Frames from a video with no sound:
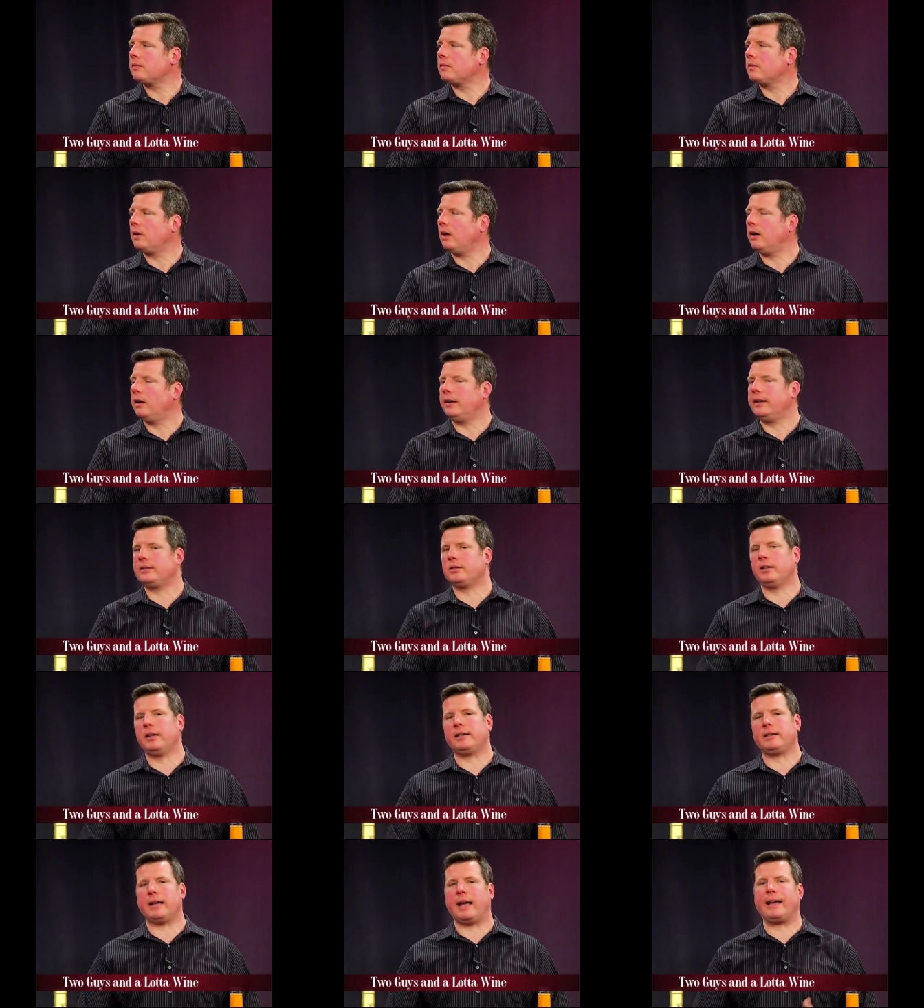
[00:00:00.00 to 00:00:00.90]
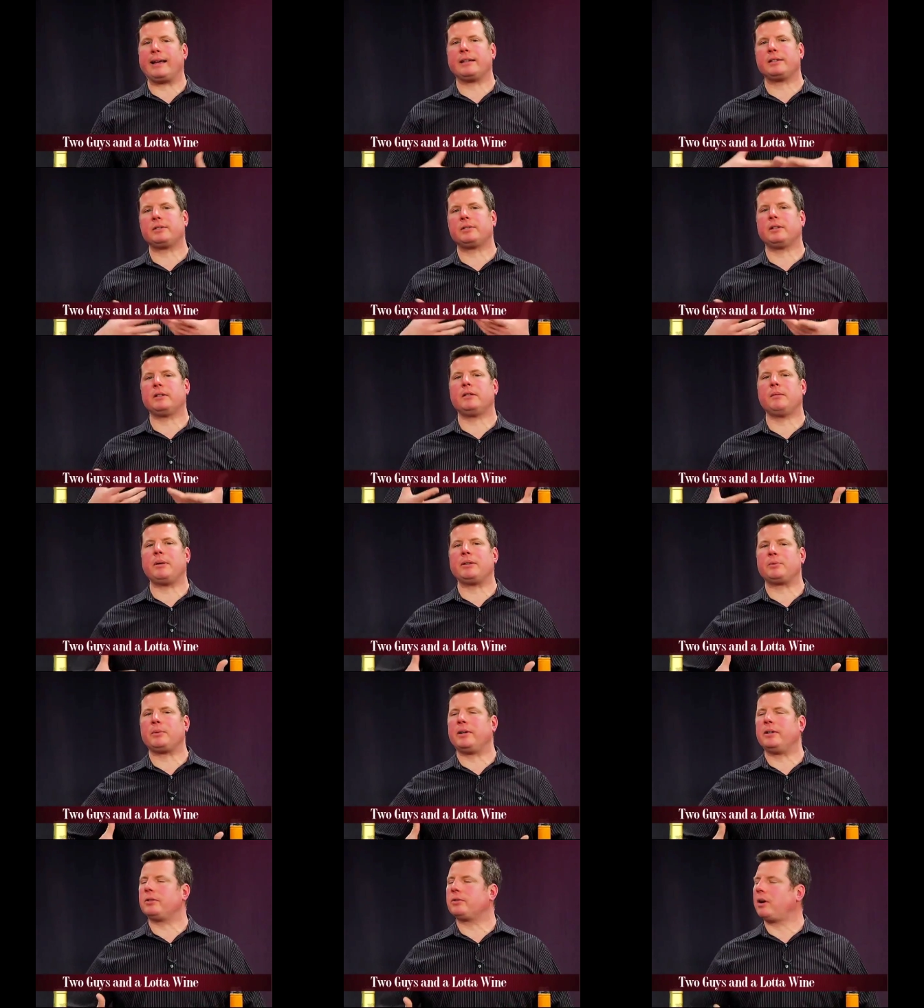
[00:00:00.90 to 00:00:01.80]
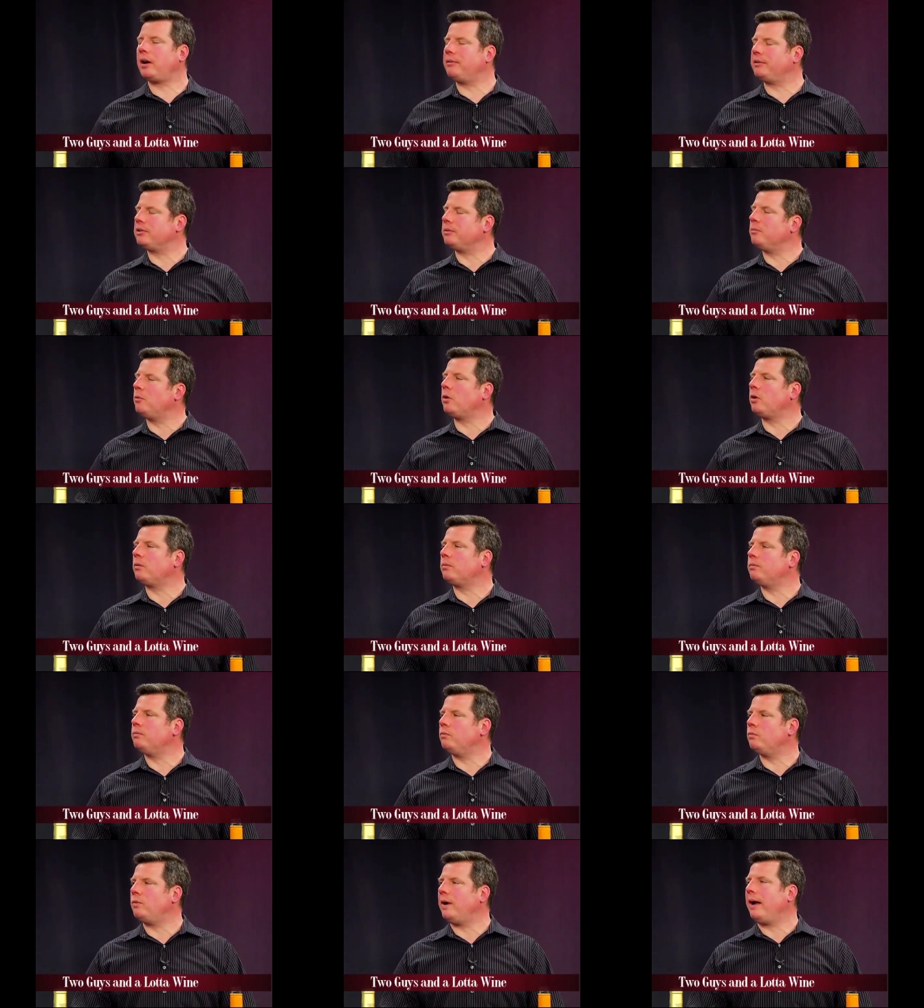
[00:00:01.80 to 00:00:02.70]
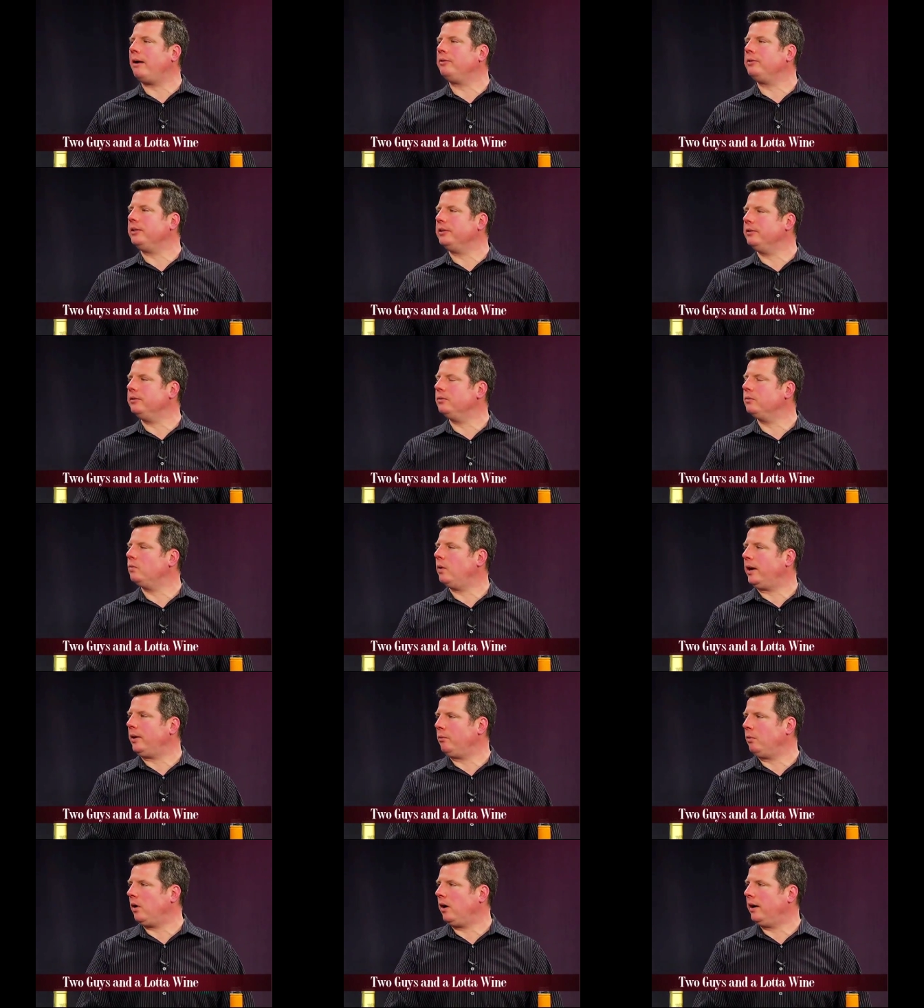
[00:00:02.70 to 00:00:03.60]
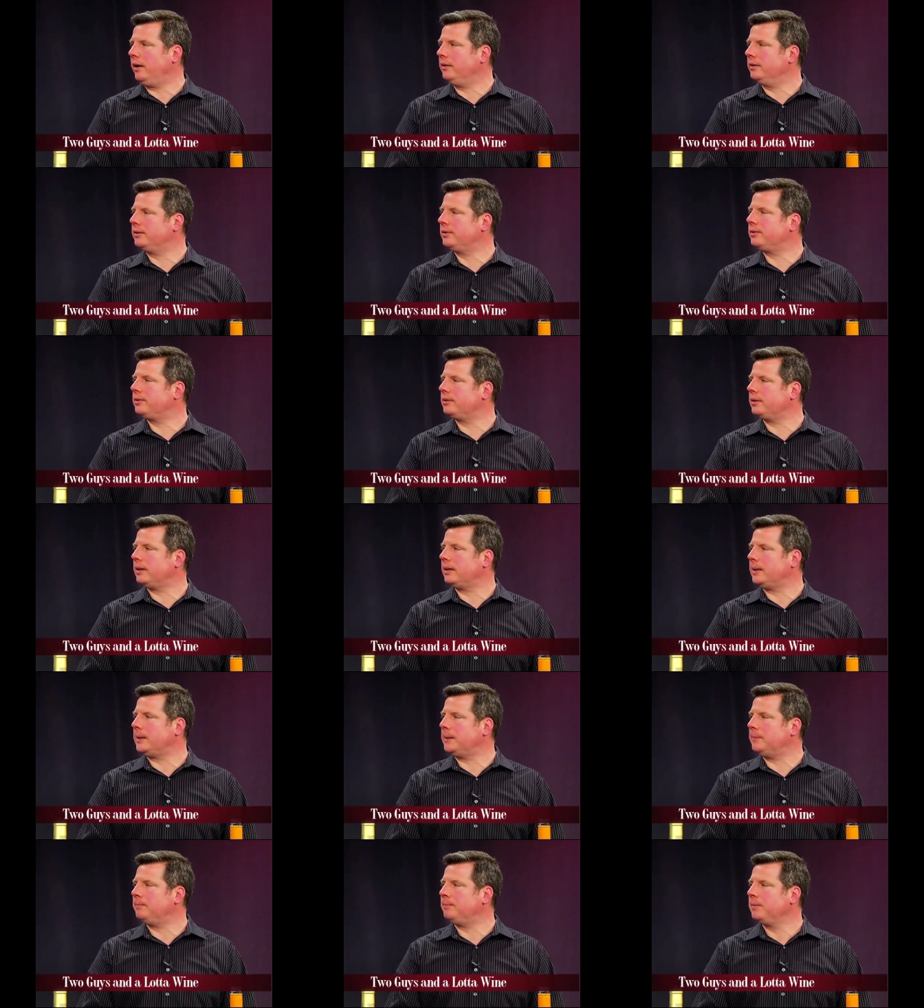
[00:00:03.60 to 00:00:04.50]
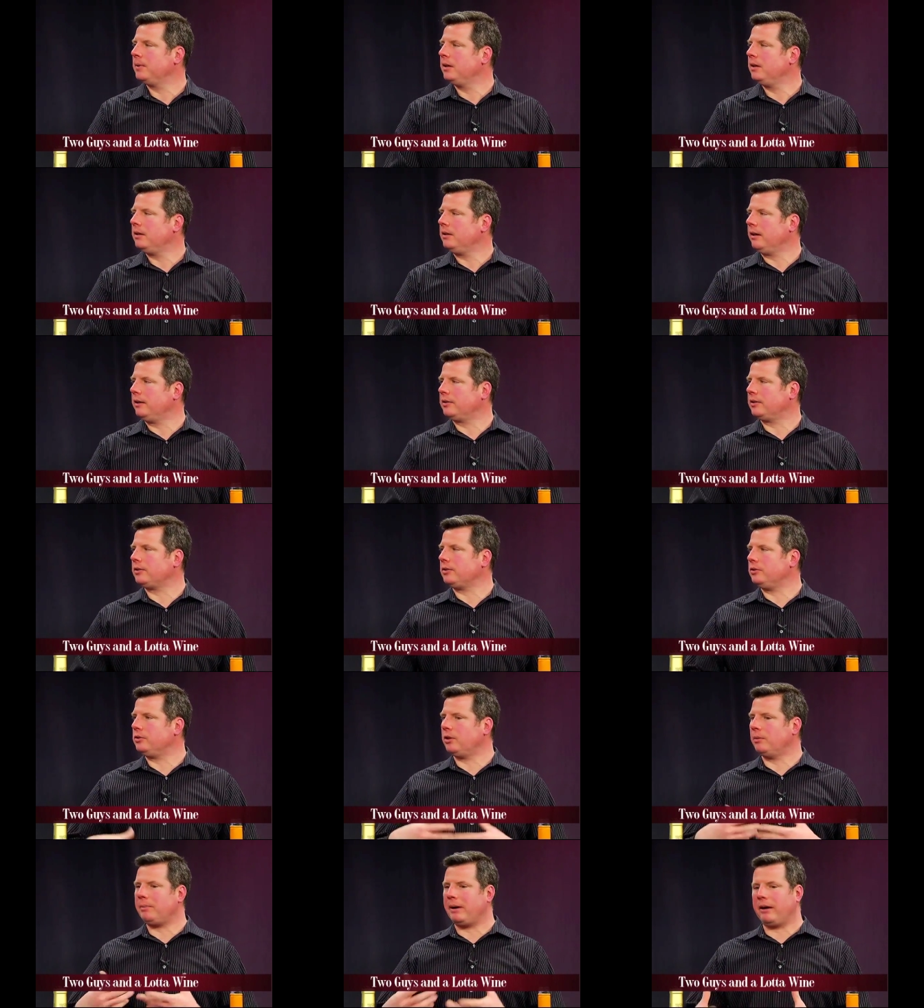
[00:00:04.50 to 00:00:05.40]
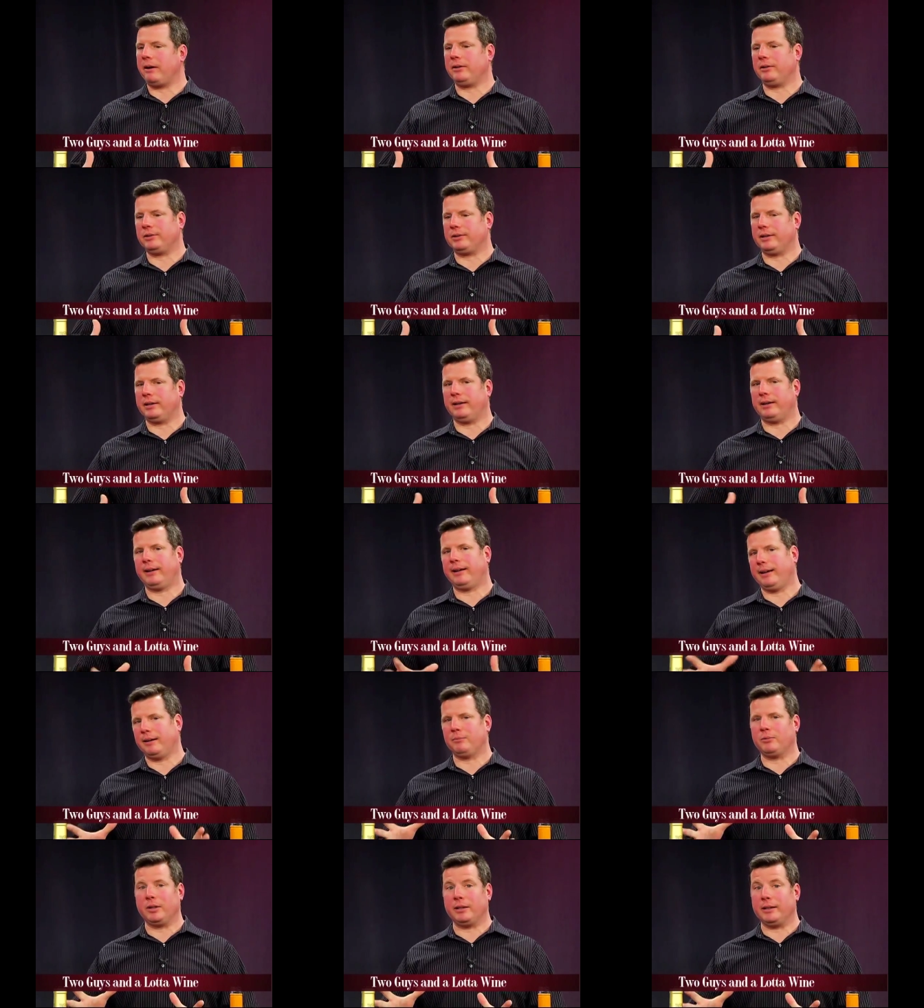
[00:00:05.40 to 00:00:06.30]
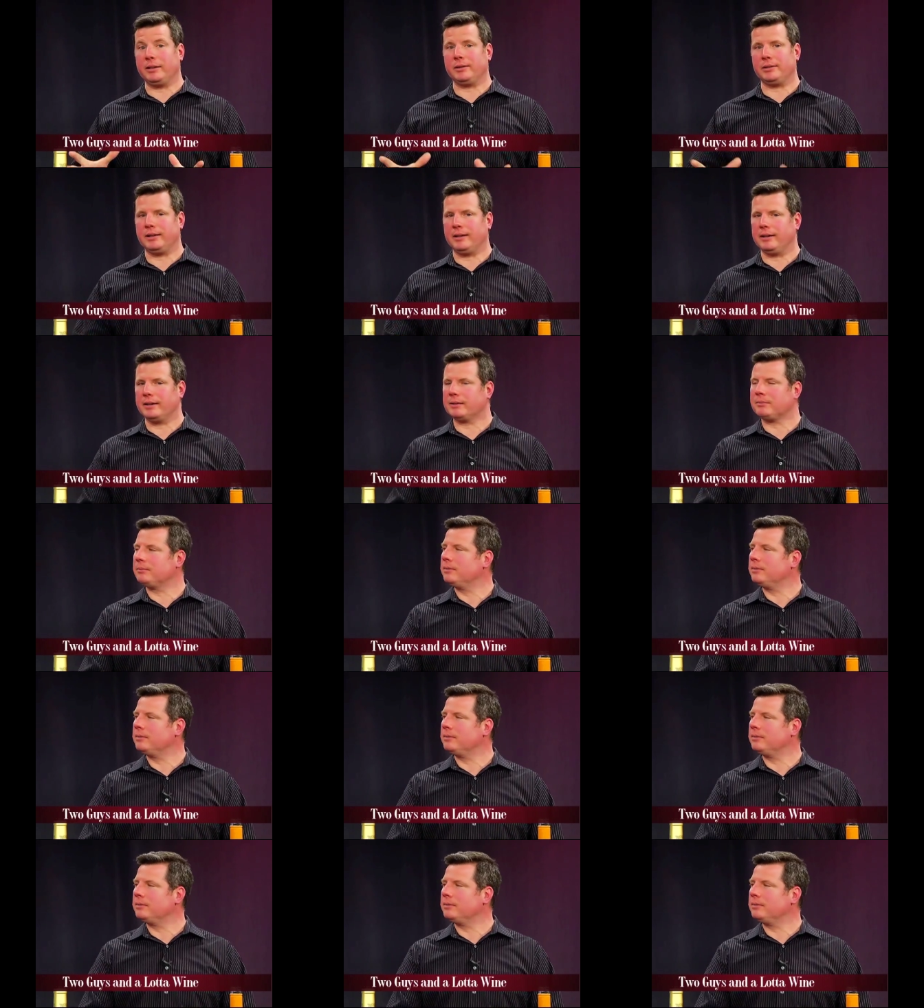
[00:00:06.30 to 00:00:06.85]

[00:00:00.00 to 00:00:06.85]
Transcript: Uh, it's it's I guess the best way to describe it, it's a more rounded white wine. It's um, you know, it doesn't jump out at you and say, hey, I'm really acidic.